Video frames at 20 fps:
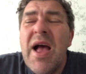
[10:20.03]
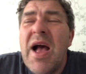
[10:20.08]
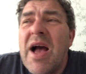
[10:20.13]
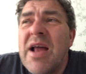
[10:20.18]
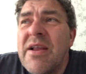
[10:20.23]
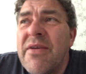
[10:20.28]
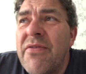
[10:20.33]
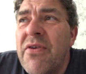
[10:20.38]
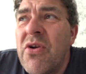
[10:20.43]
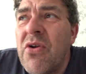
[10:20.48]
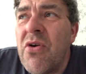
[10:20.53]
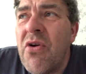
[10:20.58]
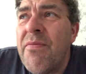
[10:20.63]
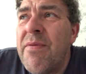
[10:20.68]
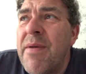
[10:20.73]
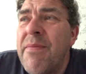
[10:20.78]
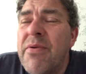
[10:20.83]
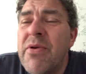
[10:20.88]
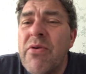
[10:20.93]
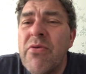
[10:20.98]
And if a lot of
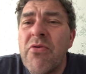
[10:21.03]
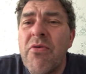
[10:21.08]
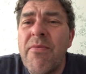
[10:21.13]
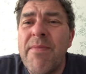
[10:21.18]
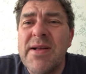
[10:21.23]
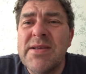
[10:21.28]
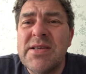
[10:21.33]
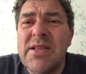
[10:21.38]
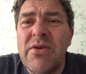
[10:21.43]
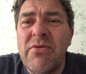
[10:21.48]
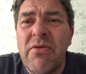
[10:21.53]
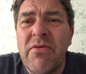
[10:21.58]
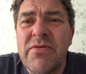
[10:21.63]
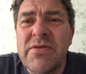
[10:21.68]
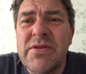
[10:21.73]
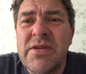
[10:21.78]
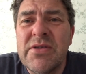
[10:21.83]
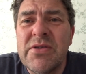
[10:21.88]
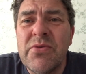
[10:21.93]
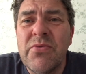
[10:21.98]
people don't go back to their
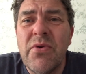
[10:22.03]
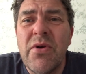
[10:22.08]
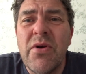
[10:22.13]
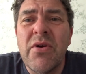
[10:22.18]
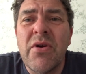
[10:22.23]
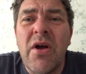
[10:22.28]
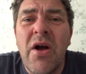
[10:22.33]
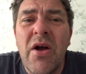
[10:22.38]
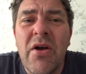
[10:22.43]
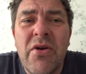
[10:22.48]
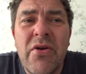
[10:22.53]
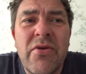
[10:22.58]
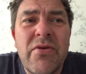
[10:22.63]
offices to work, I